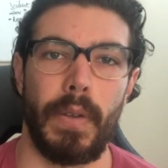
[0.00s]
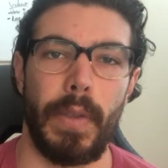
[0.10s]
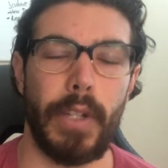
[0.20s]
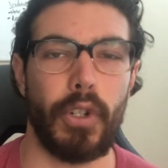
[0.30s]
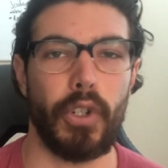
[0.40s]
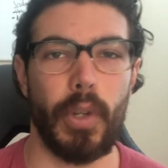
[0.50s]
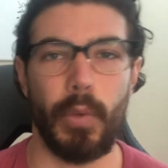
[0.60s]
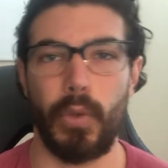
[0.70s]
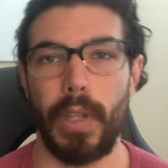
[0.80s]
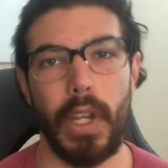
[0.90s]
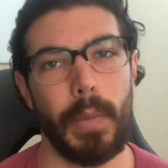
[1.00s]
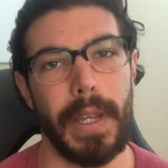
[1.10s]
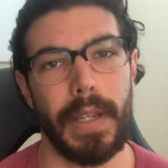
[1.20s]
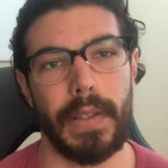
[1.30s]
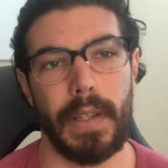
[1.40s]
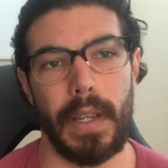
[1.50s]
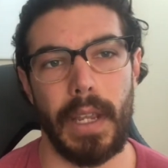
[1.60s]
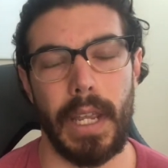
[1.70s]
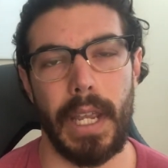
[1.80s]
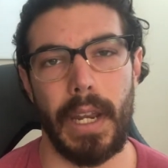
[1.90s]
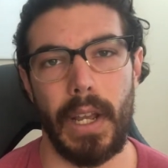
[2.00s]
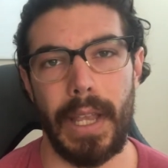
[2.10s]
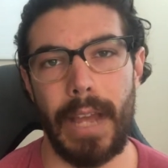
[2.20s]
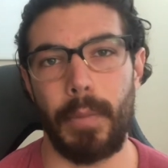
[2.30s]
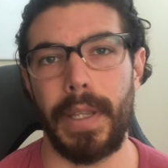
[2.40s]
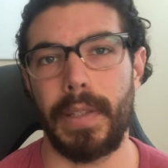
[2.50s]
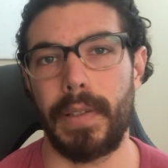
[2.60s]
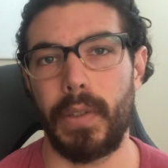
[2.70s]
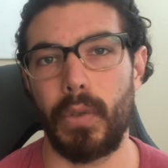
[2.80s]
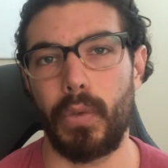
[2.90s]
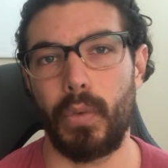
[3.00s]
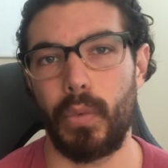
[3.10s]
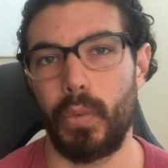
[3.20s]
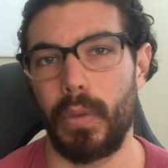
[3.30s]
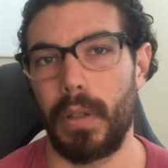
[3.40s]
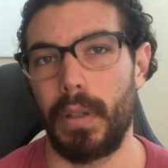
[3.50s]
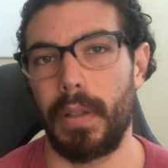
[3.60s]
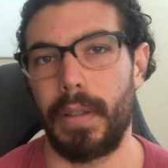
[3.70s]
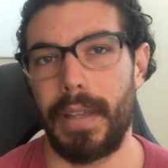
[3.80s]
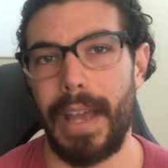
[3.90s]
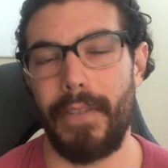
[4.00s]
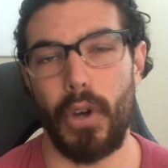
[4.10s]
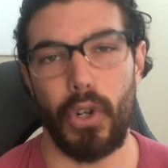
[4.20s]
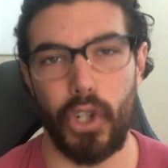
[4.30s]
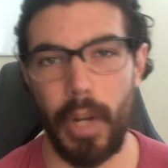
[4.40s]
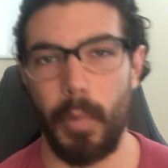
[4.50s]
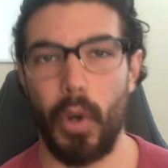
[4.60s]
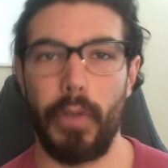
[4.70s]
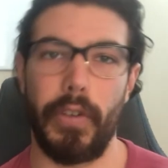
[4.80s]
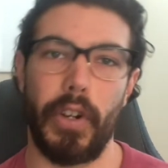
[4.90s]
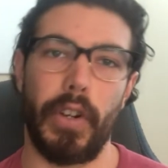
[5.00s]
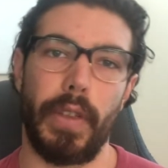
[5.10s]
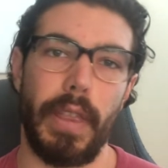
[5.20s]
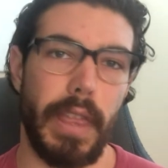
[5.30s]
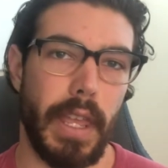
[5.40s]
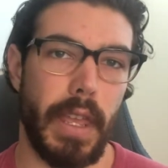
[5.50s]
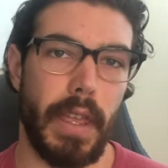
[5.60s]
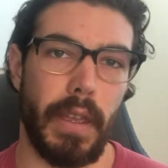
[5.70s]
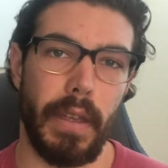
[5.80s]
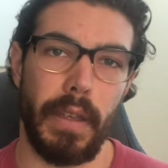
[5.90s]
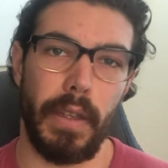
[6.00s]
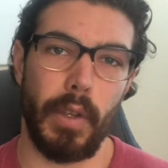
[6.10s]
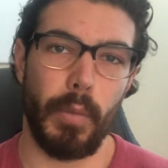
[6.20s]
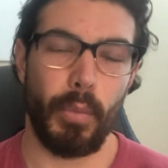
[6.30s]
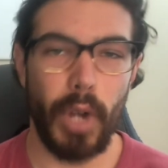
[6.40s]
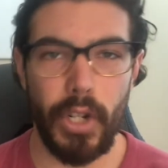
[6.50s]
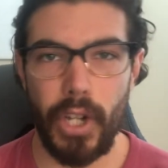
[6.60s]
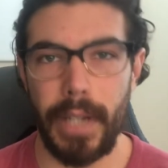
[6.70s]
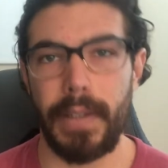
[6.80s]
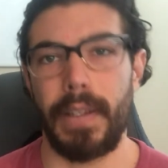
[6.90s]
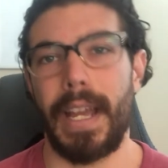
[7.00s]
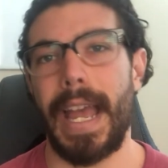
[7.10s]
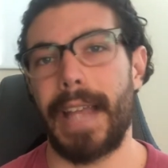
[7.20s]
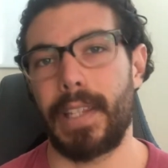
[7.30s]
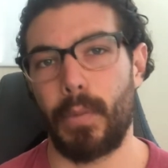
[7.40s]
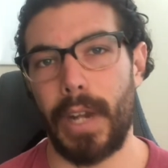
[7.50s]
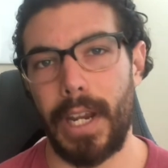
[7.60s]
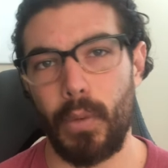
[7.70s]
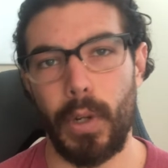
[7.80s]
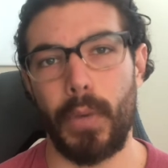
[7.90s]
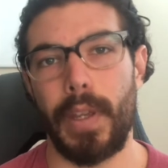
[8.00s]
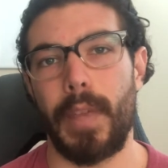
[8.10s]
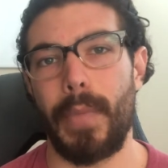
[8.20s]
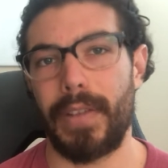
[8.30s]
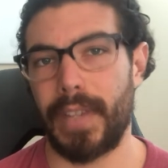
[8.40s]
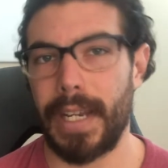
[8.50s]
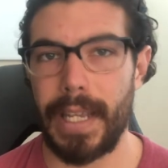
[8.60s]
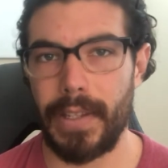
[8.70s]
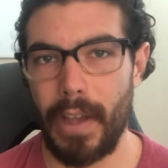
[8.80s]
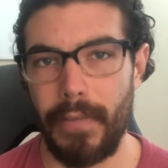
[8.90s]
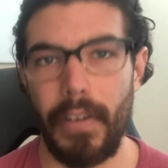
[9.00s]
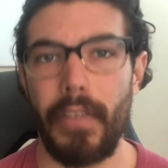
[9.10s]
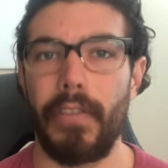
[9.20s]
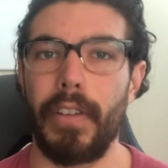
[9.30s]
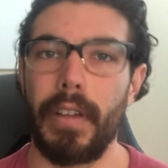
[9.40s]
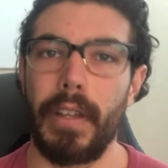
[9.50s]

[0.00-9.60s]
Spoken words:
The internship was really good because it allowed me to have ownership over the project. I had someone I could work with and bounce ideas off of.